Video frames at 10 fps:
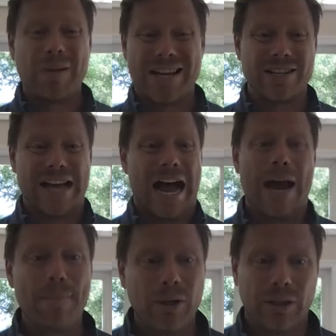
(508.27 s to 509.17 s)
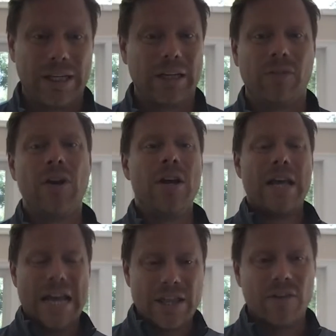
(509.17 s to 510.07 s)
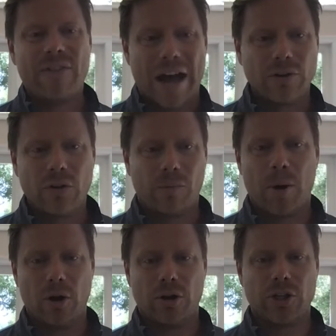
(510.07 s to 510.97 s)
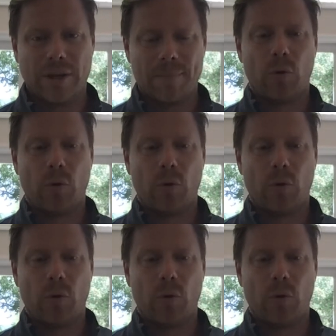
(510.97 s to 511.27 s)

because I believe in the value of partnership.